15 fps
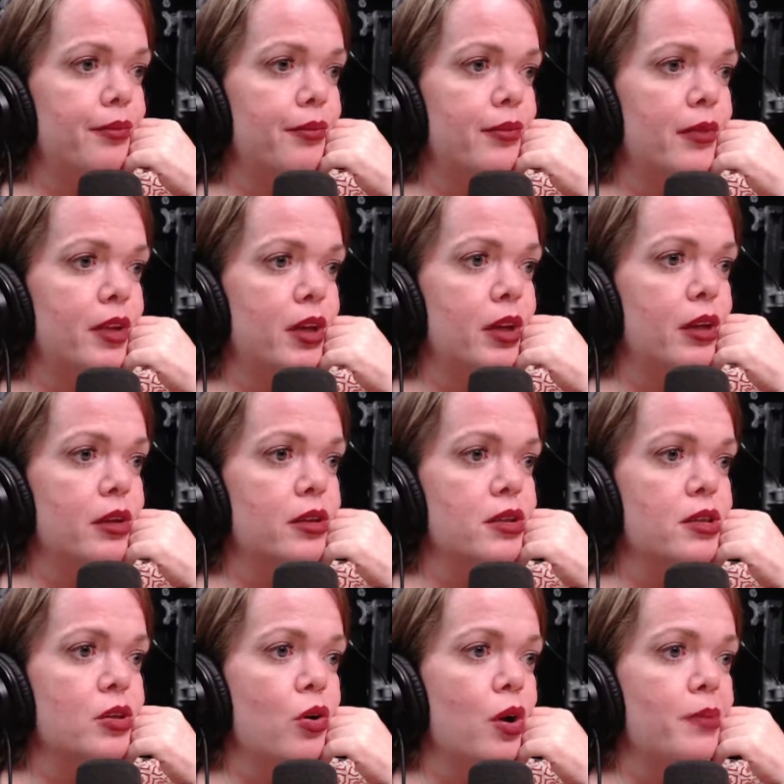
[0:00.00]
and
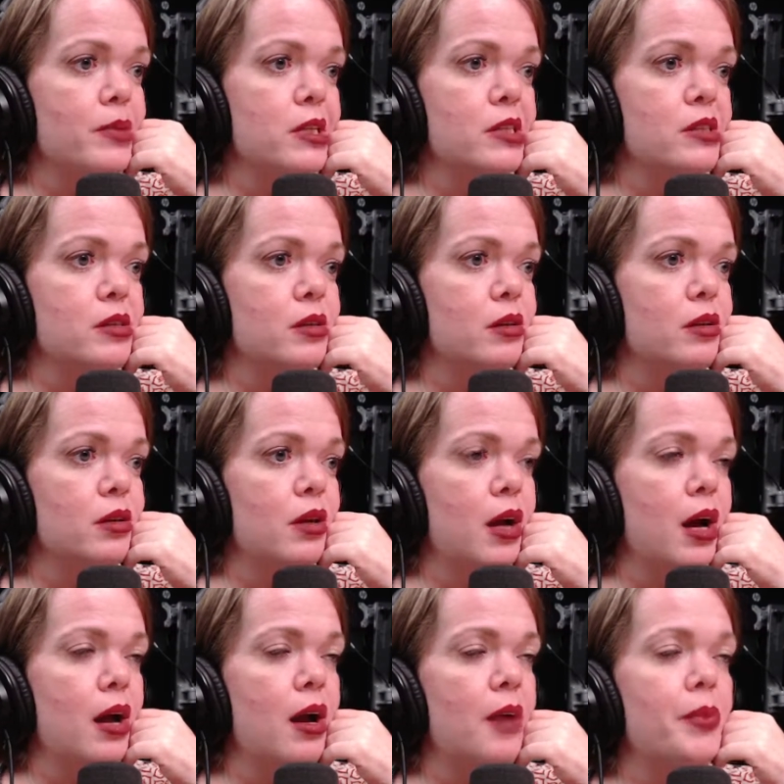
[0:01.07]
so
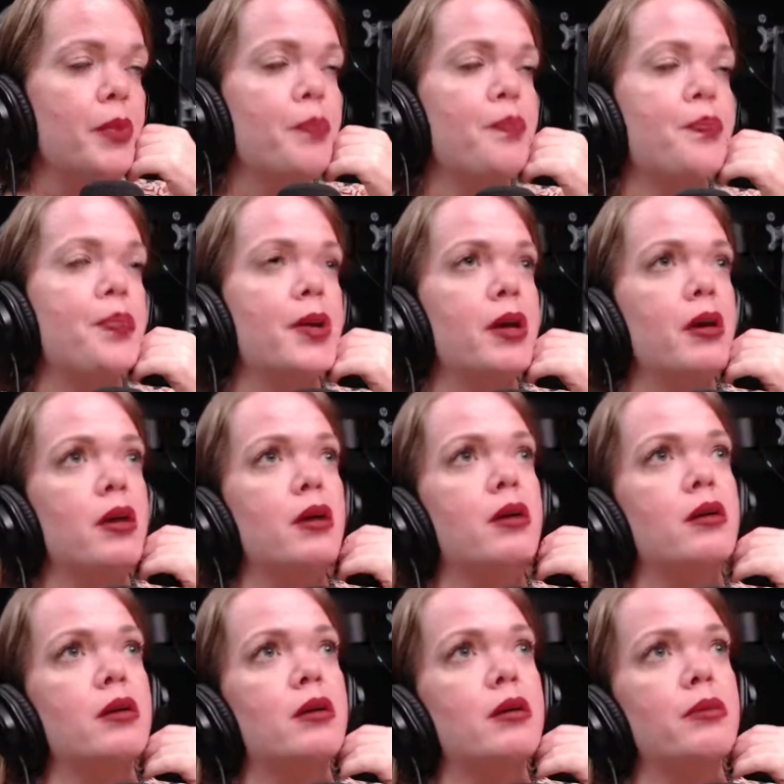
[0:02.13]
I'm a
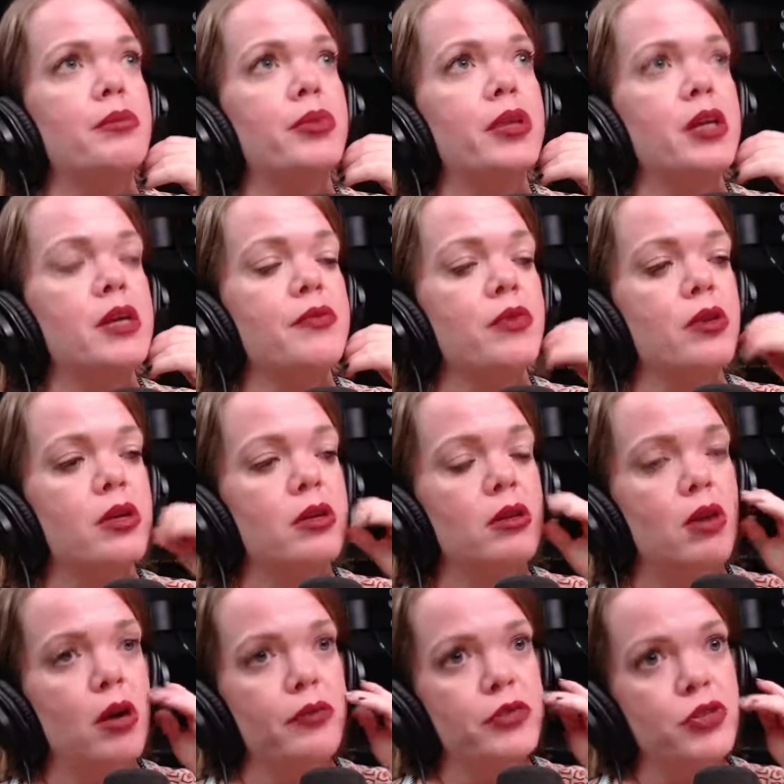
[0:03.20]
big believer in
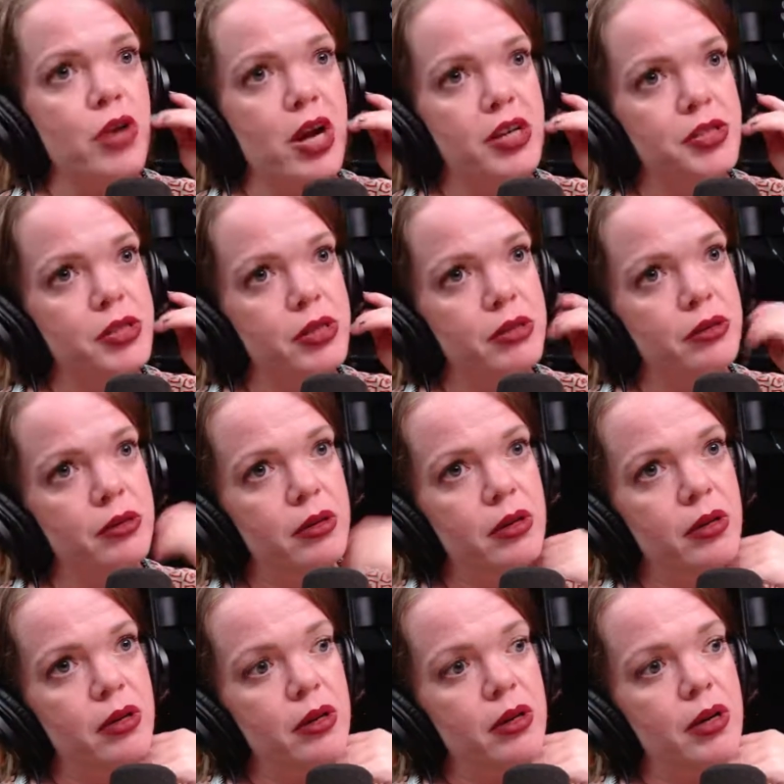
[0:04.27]
law of attraction.
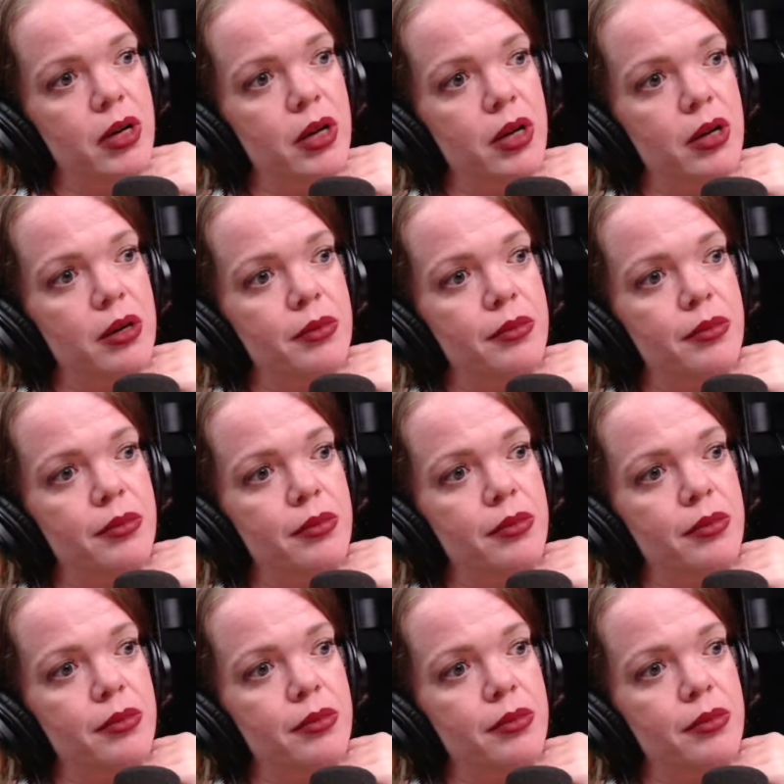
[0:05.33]
And